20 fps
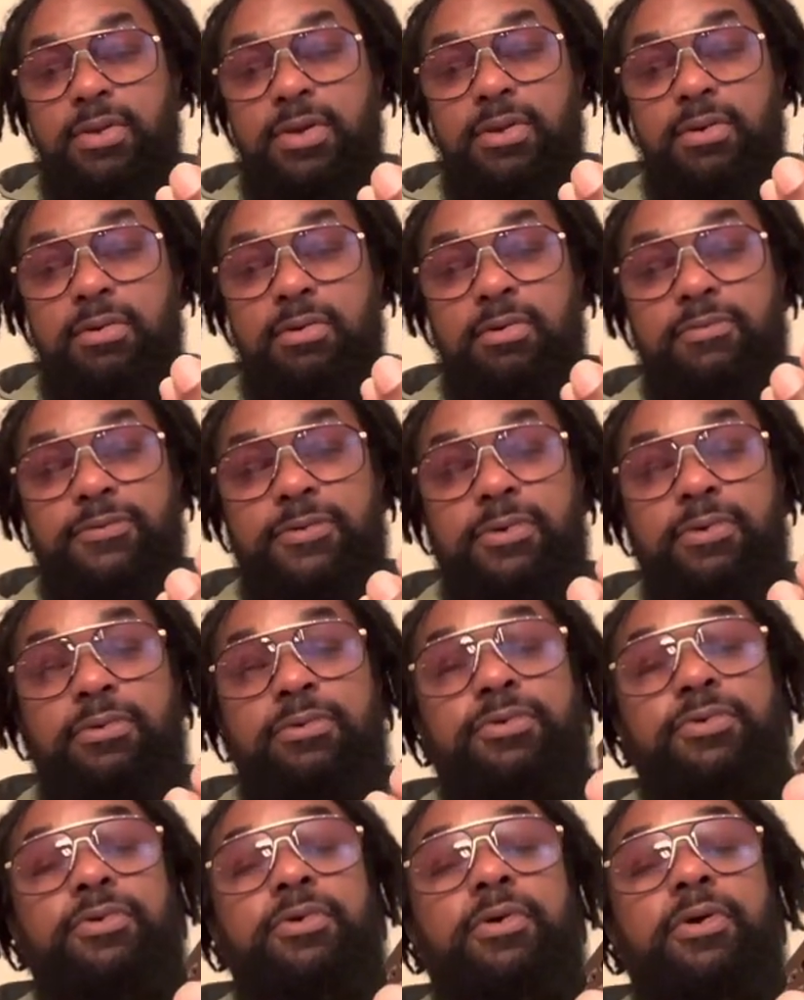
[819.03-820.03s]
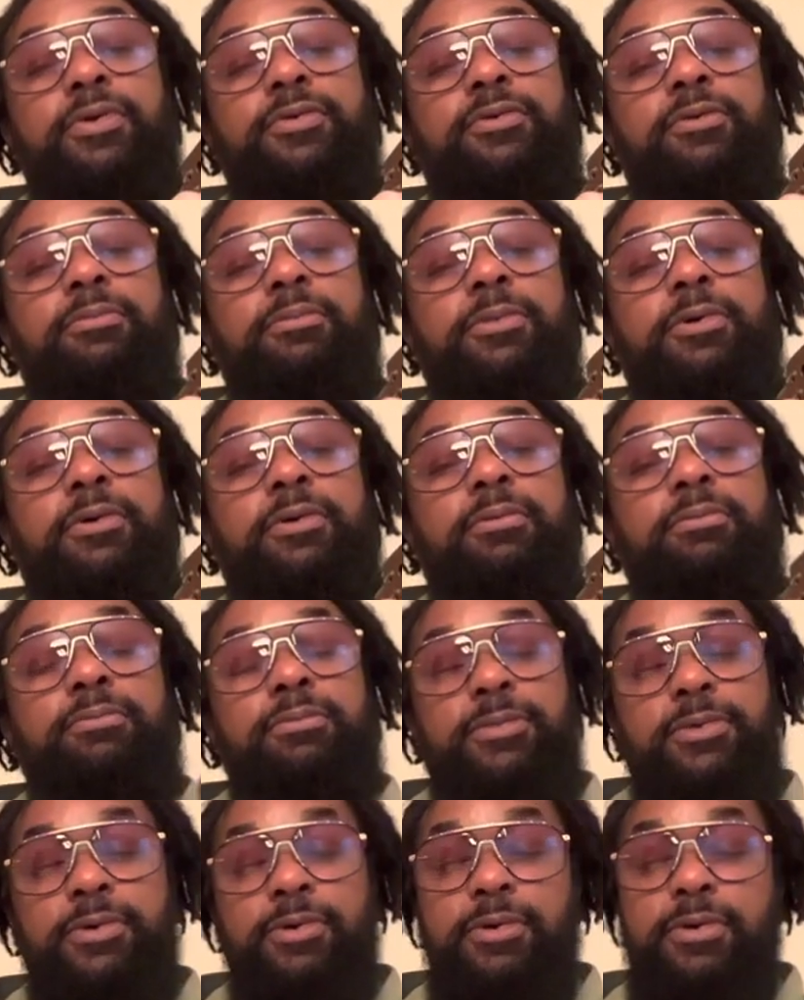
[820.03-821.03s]
Off and go charge him up.
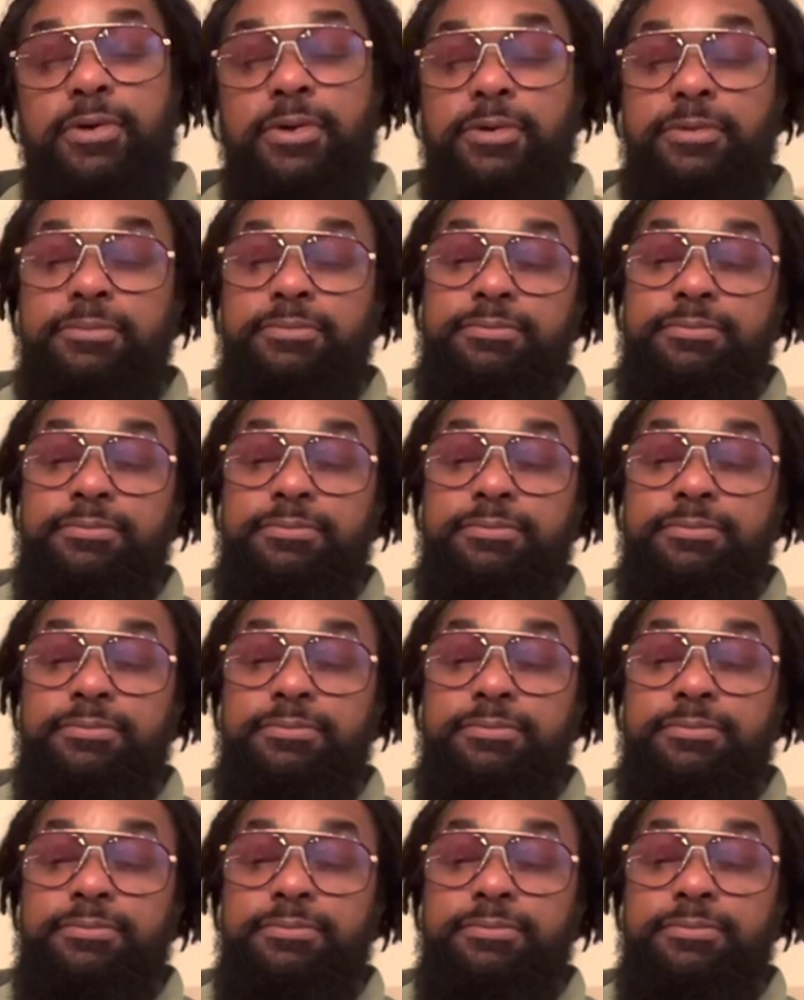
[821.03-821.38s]
All right.